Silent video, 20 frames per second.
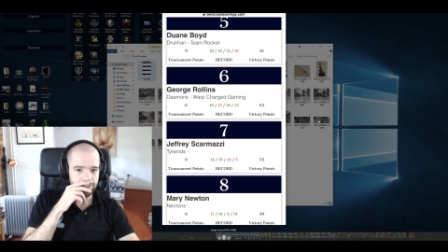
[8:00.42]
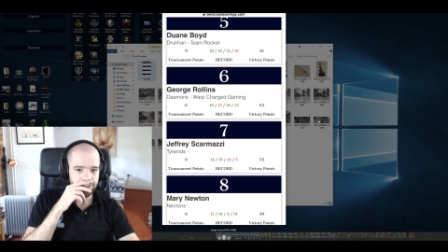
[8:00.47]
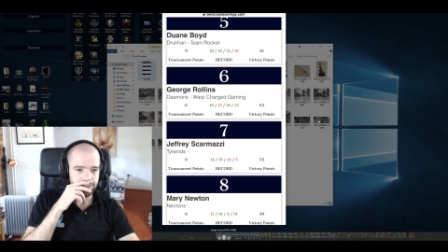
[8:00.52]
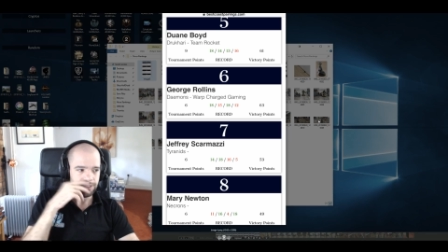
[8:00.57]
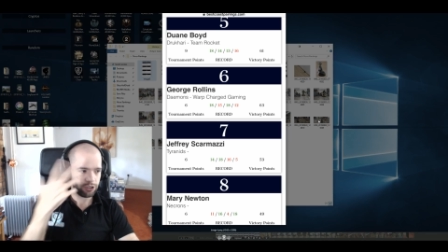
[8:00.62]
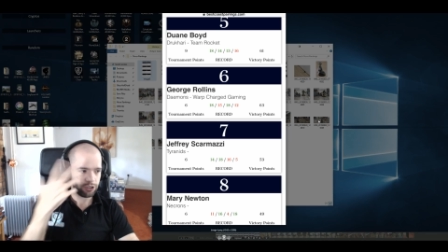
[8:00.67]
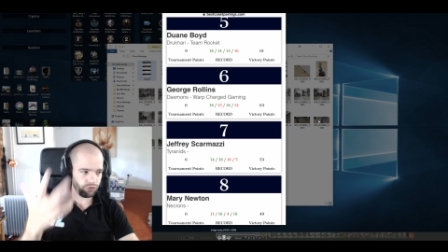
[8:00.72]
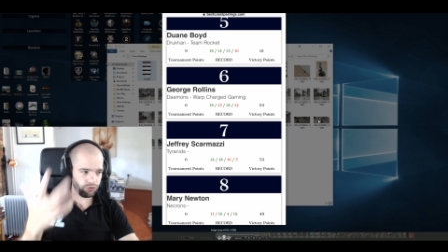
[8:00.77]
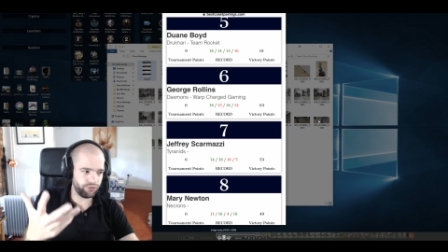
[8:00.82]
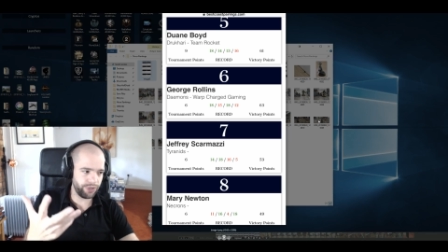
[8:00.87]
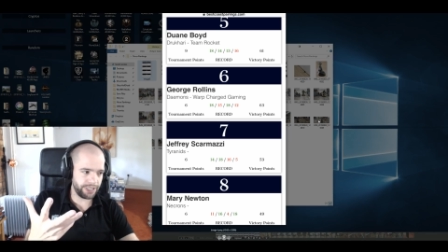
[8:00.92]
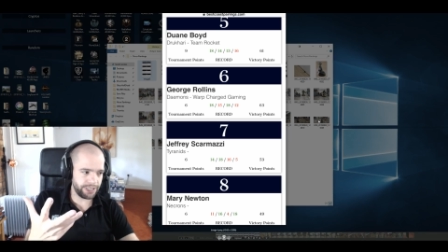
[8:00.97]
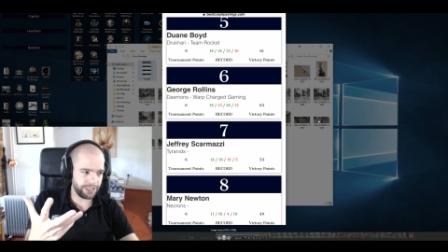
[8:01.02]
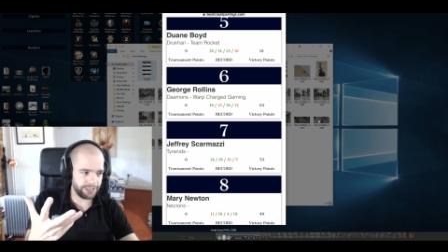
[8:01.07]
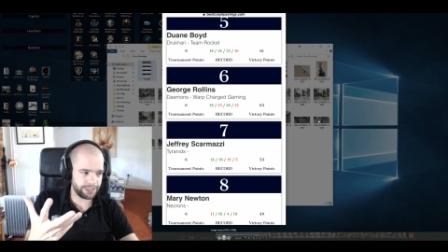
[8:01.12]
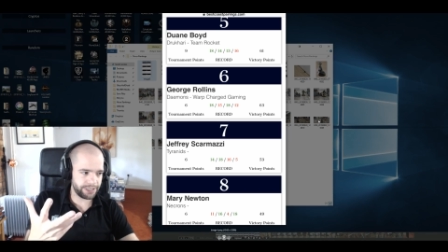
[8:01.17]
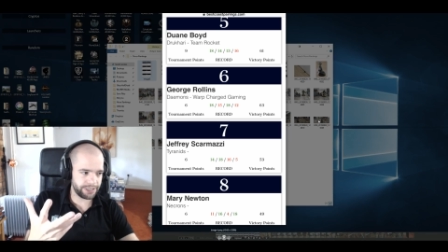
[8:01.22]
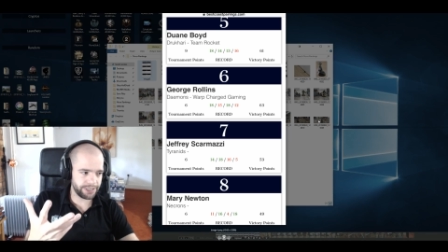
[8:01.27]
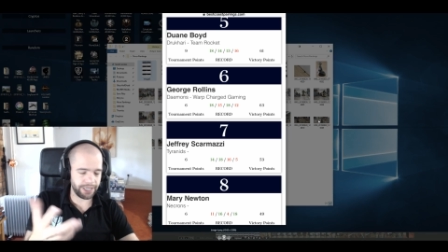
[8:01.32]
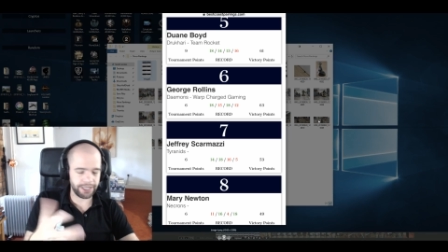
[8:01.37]
to really
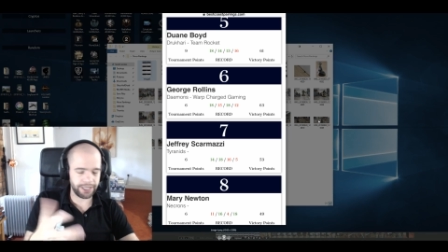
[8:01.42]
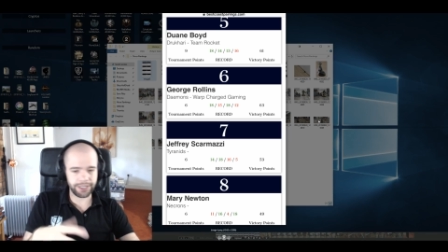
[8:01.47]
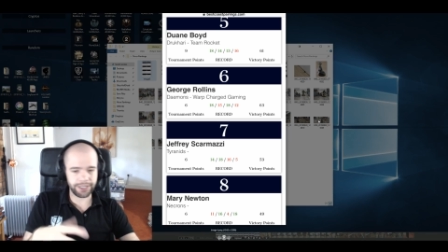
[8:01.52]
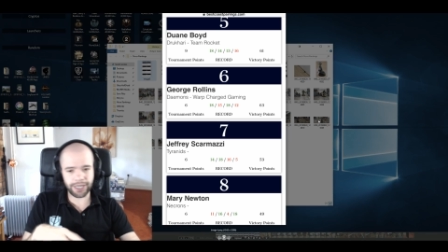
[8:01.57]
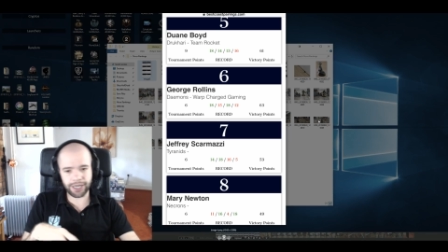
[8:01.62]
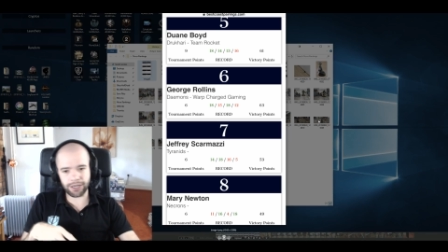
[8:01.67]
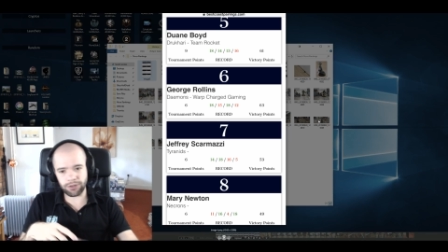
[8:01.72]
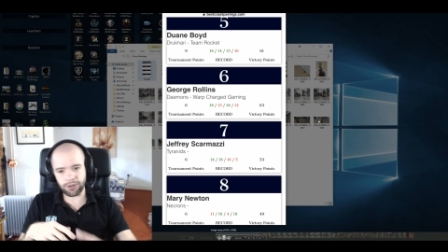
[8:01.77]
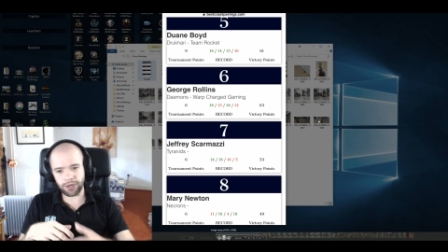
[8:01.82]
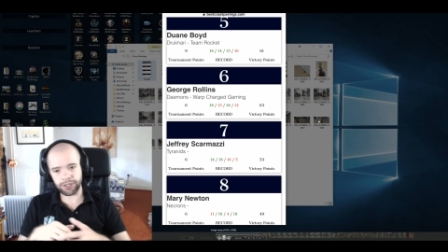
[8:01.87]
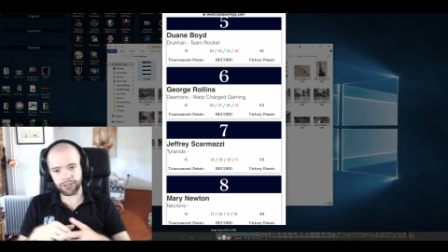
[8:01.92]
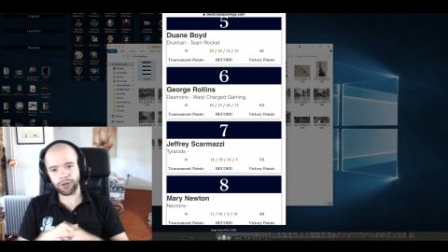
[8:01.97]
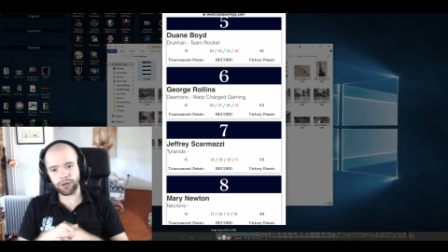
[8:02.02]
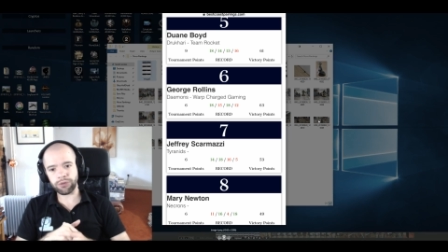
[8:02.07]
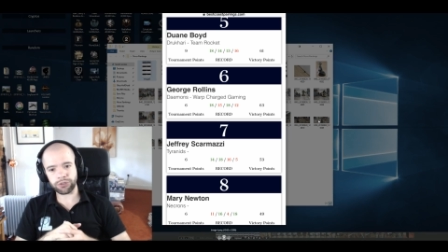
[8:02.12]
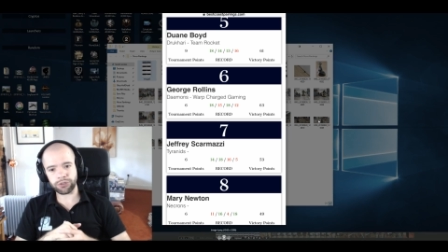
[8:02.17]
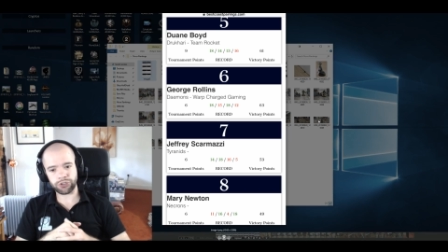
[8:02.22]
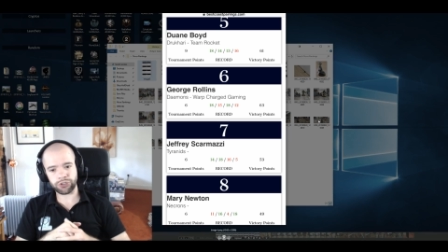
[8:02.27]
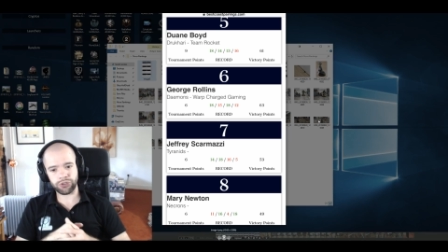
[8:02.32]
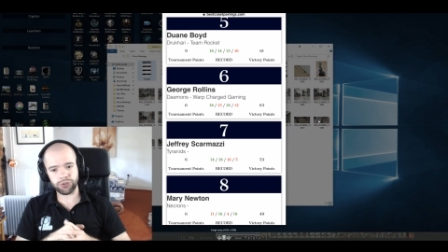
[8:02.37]
say. Now, I know
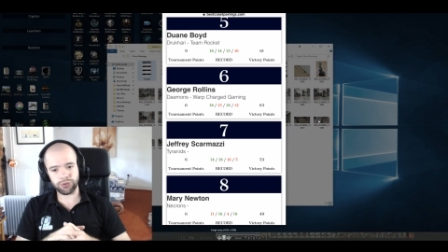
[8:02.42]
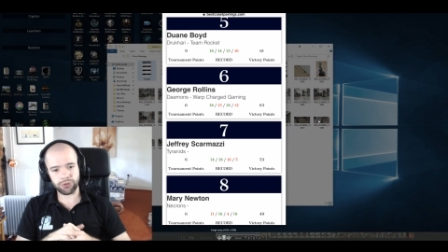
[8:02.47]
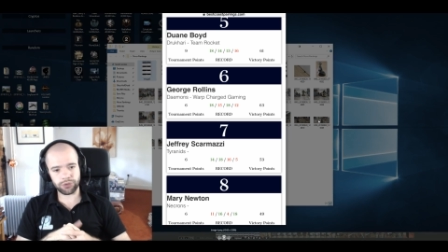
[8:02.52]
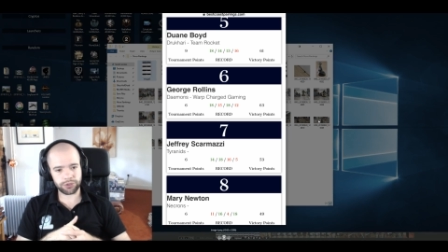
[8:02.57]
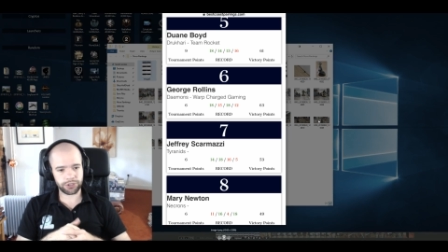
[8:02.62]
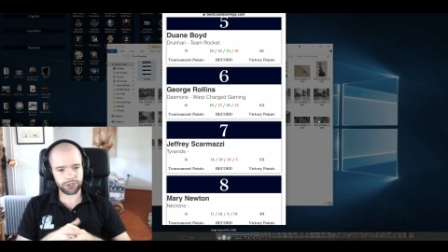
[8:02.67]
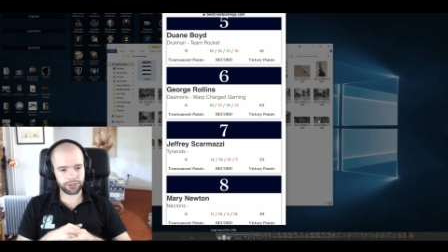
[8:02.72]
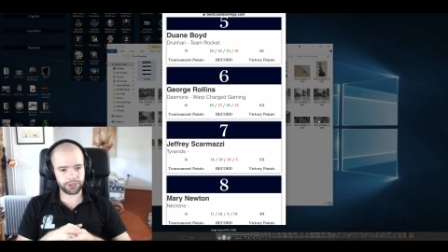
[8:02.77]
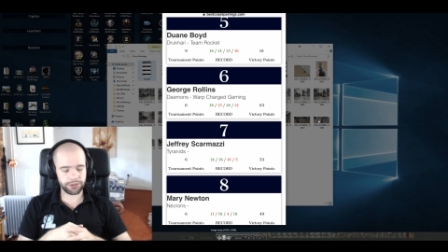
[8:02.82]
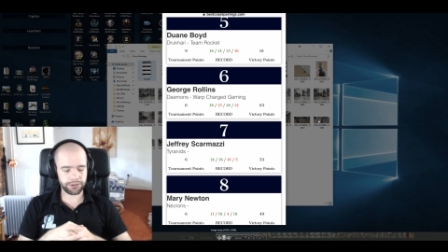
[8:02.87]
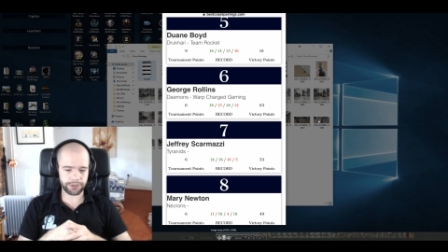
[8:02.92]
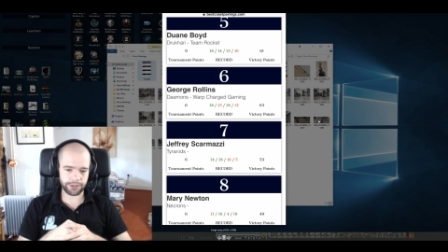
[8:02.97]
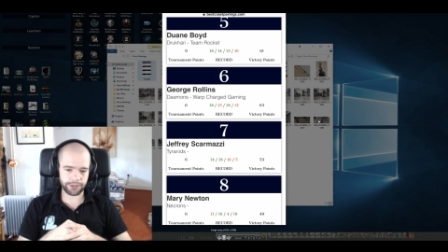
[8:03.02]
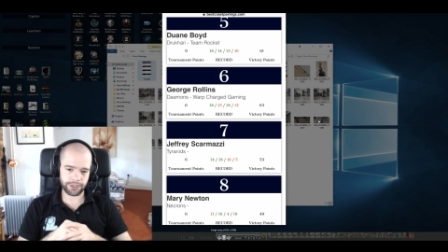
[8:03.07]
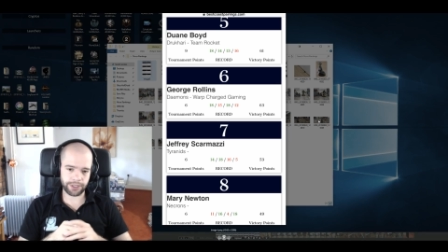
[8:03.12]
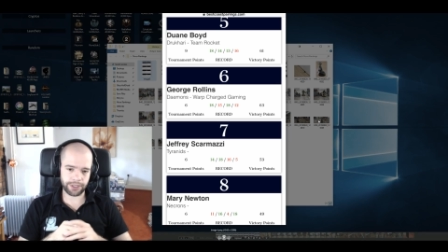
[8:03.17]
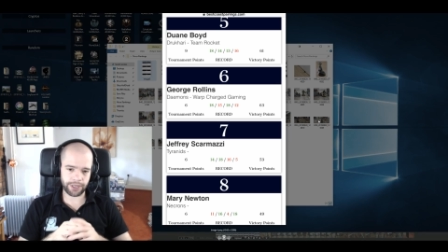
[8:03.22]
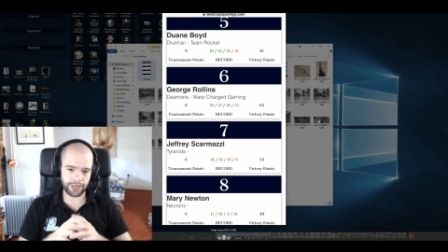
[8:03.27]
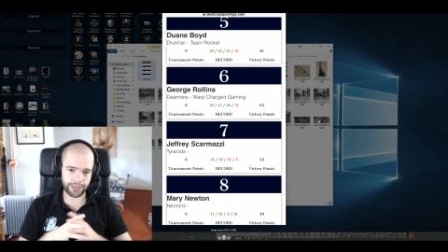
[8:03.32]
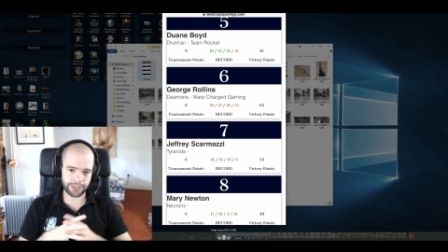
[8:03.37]
that George
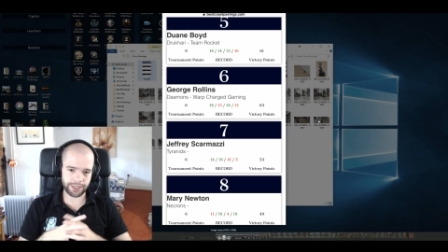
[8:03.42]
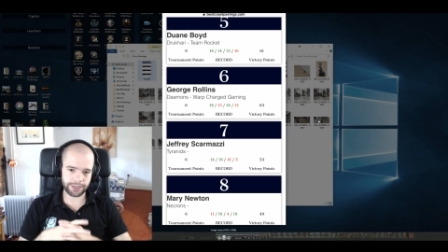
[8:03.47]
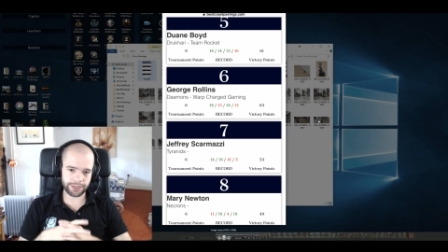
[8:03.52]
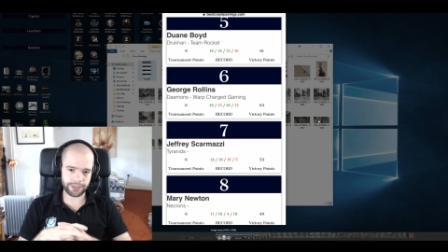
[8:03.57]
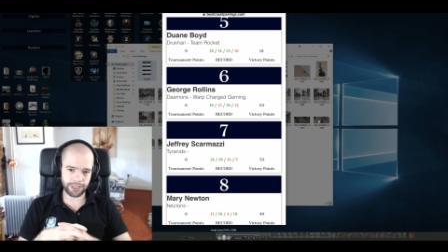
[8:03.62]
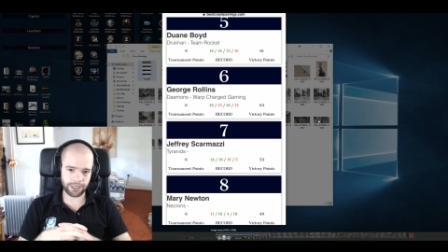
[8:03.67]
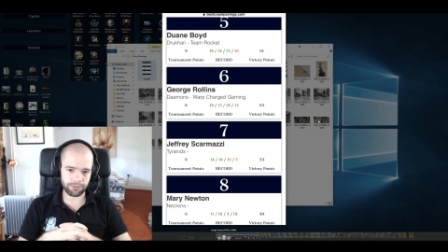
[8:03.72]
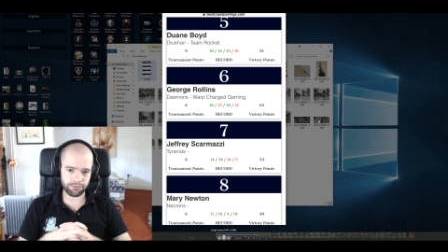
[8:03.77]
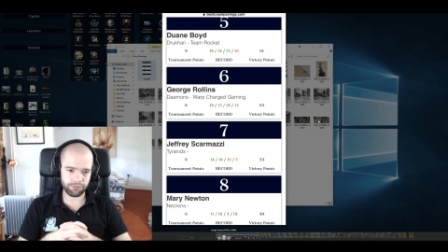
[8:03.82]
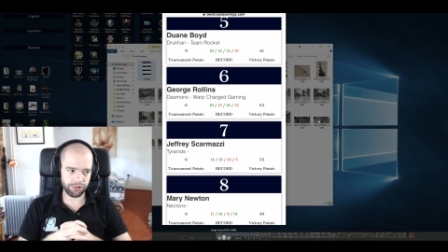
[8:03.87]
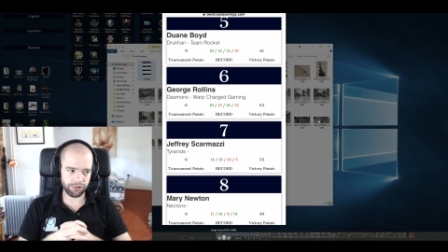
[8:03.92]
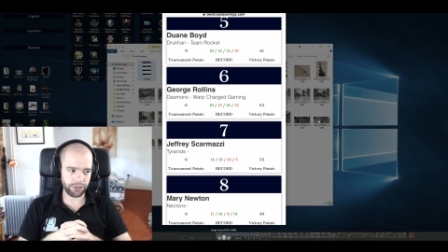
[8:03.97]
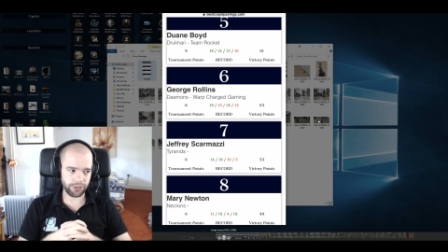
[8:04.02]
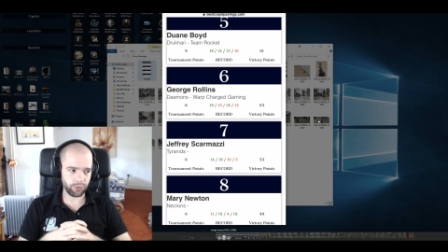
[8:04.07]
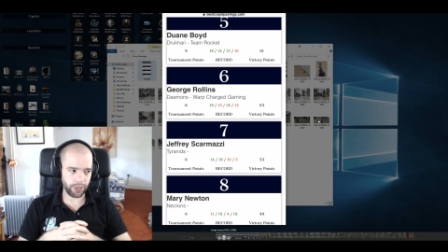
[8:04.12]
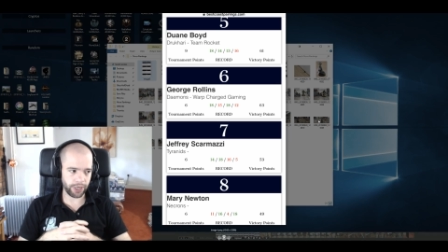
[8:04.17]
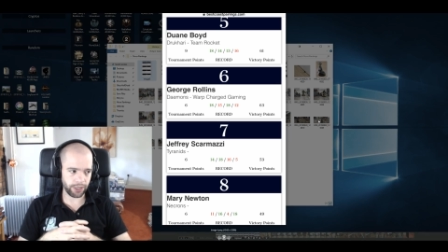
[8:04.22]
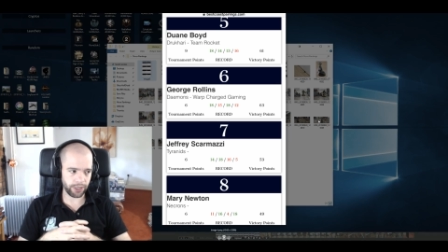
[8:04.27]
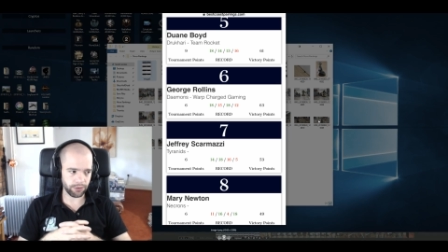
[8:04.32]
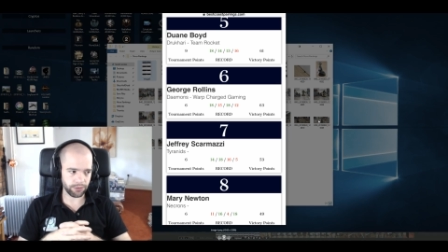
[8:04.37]
had done pretty
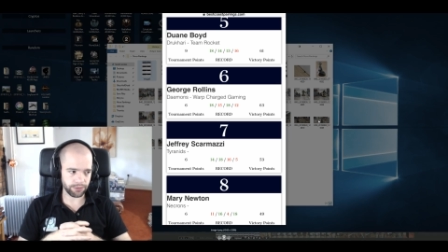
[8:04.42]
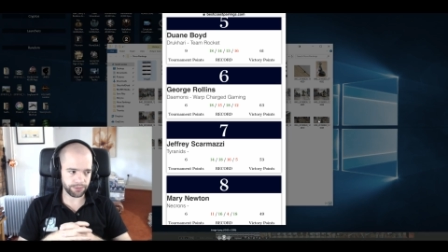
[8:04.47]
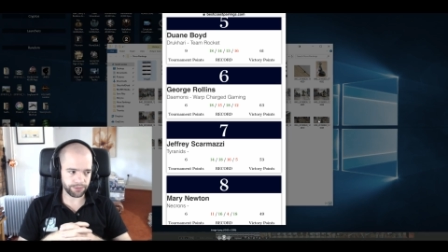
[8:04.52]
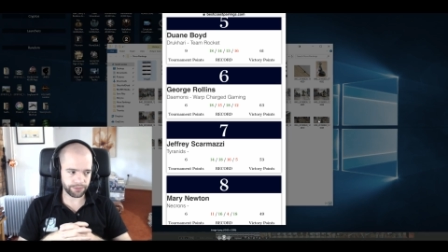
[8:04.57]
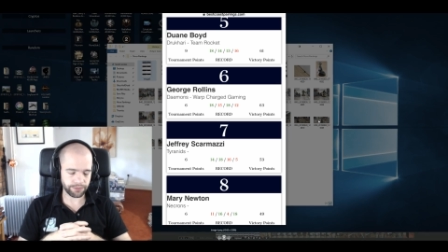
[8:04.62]
well